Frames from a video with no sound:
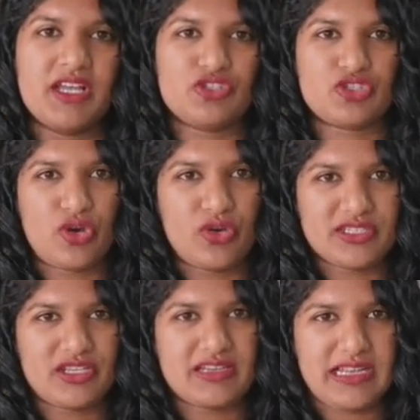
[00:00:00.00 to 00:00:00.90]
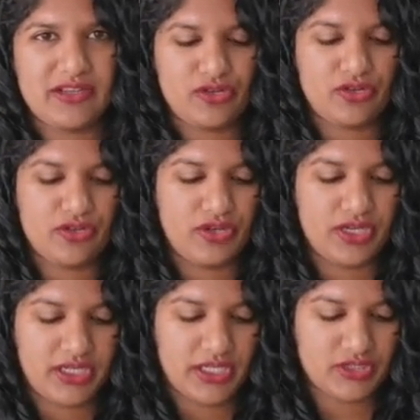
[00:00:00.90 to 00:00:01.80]
so it's not like, you know, you're
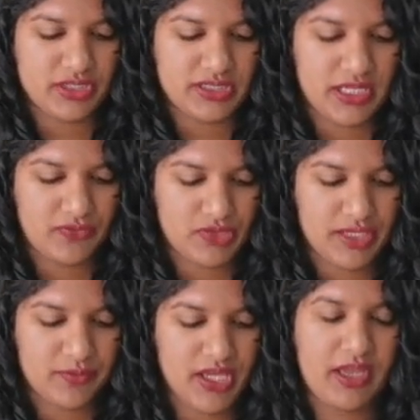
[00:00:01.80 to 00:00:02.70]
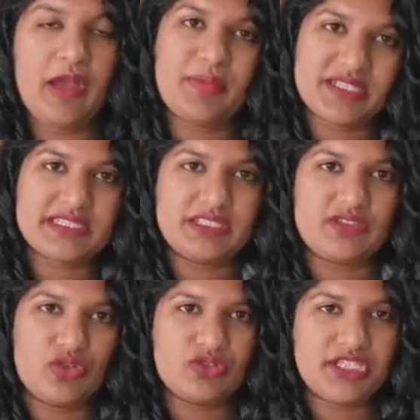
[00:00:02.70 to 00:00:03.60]
gonna hurt yourself or something, but still
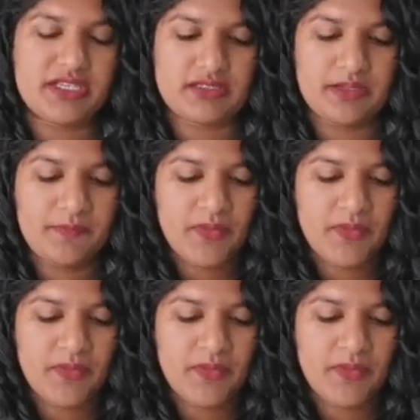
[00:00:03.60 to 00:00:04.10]
go gentle,